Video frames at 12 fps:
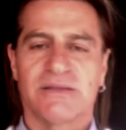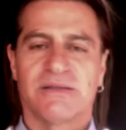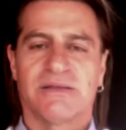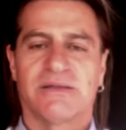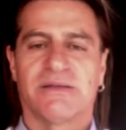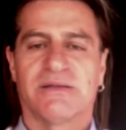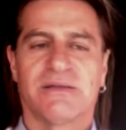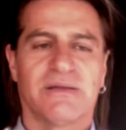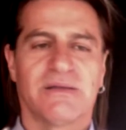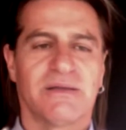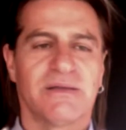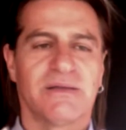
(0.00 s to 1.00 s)

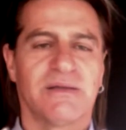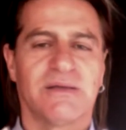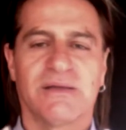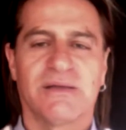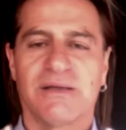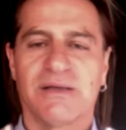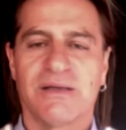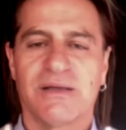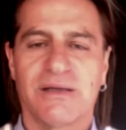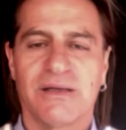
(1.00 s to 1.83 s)
(silence)